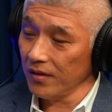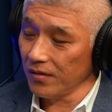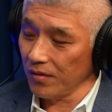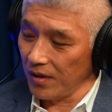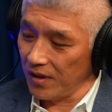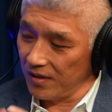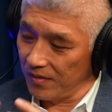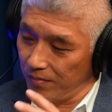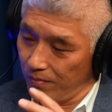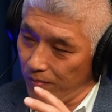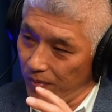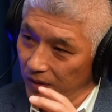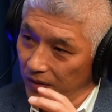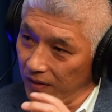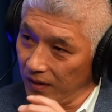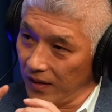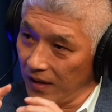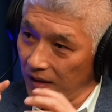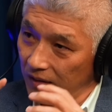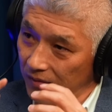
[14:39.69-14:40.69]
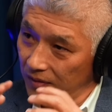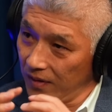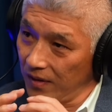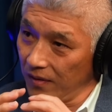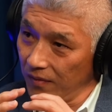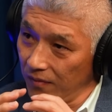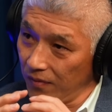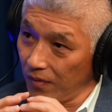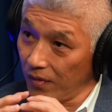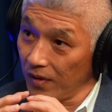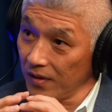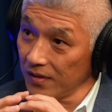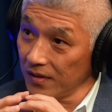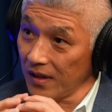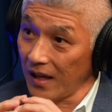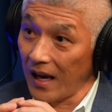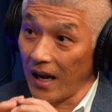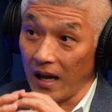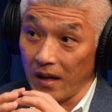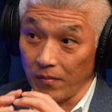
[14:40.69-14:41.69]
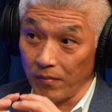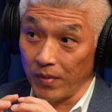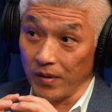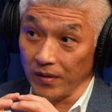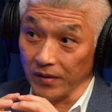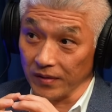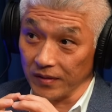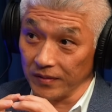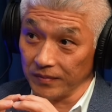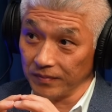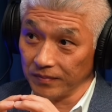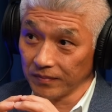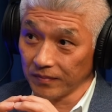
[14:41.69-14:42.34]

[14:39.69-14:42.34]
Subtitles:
So he's building everything for us, hand built.